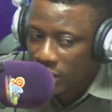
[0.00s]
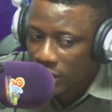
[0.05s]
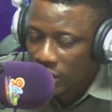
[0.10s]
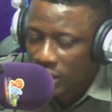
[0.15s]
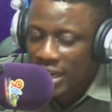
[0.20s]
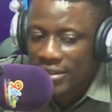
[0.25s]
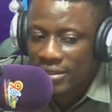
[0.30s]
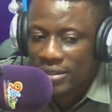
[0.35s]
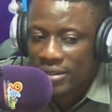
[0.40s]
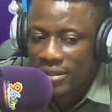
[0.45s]

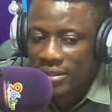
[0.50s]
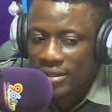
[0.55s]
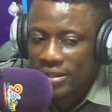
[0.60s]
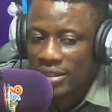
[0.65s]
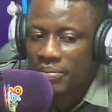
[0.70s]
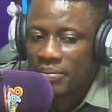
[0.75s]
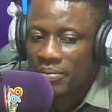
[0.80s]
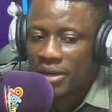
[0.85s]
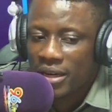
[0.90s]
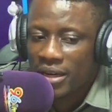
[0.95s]
Lagos State
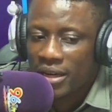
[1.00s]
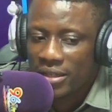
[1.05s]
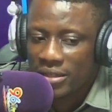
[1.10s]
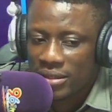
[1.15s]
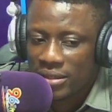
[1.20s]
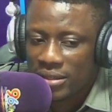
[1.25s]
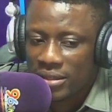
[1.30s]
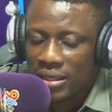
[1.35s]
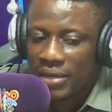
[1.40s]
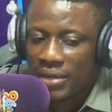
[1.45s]

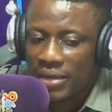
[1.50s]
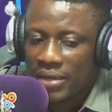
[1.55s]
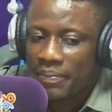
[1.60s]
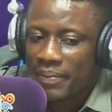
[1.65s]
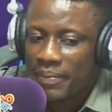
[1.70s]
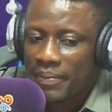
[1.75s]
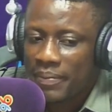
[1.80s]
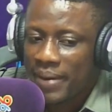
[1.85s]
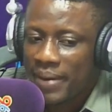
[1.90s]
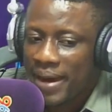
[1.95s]
Emergency
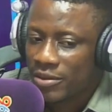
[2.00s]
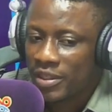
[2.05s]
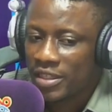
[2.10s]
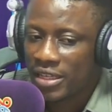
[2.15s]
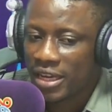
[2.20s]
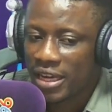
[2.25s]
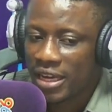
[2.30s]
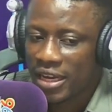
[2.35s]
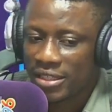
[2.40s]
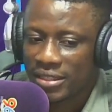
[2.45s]
Management
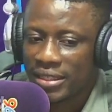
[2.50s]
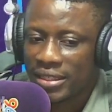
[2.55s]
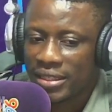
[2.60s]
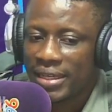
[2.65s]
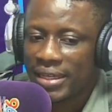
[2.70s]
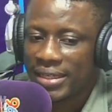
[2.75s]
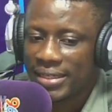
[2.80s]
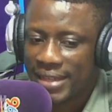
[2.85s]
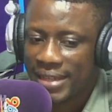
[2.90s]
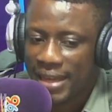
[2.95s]
Agency,
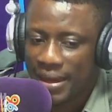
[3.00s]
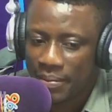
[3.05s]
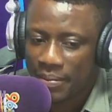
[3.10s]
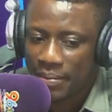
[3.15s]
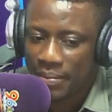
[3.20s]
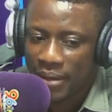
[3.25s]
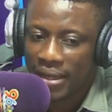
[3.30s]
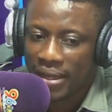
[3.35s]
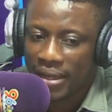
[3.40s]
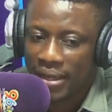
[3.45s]

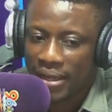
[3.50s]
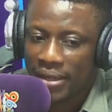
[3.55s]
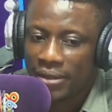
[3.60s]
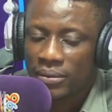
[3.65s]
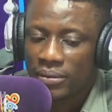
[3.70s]
LASEMA,